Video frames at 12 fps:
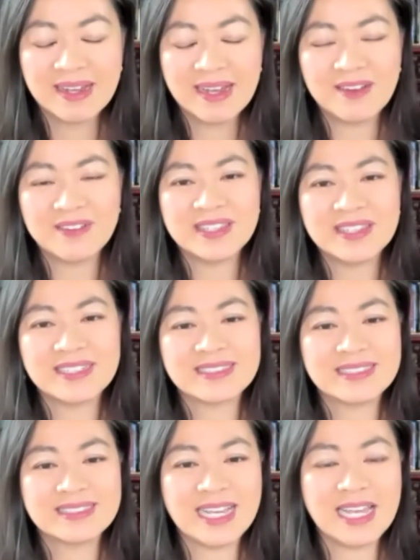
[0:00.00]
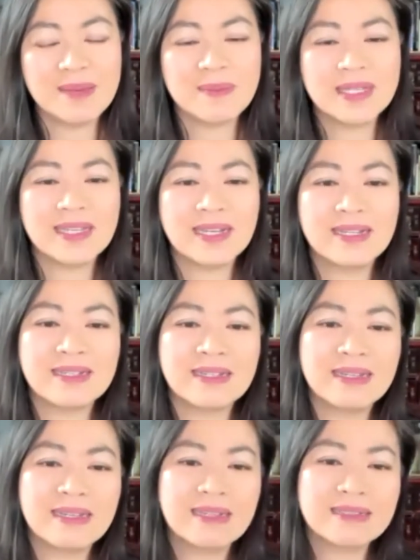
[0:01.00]
Everything's the same and yet
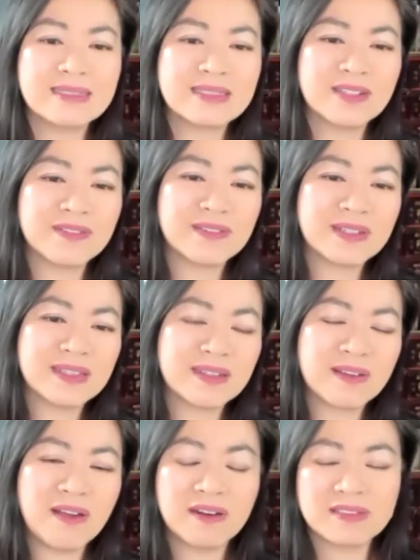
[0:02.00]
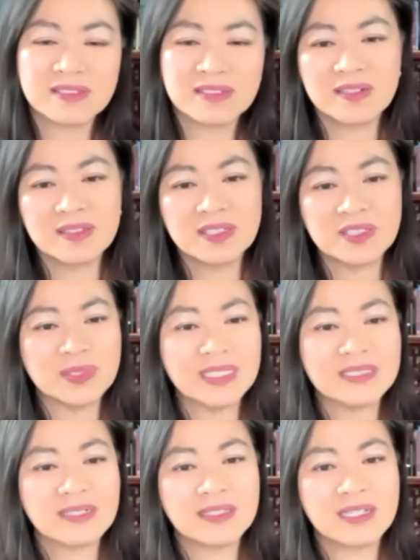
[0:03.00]
it's different. The cars are there, the
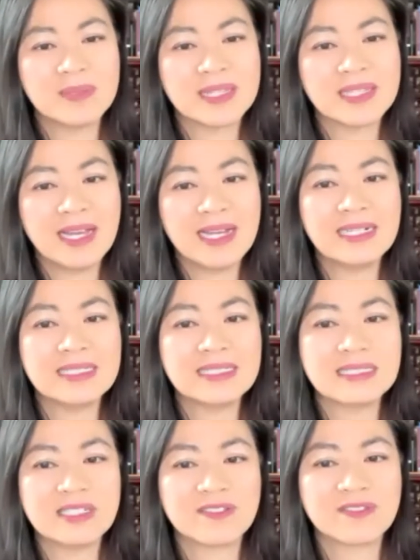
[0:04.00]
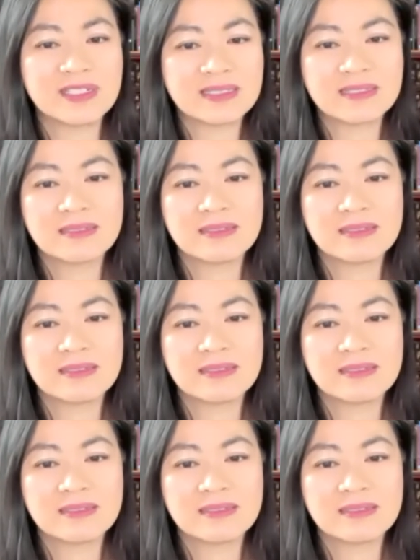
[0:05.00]
trees are there, but the light is different.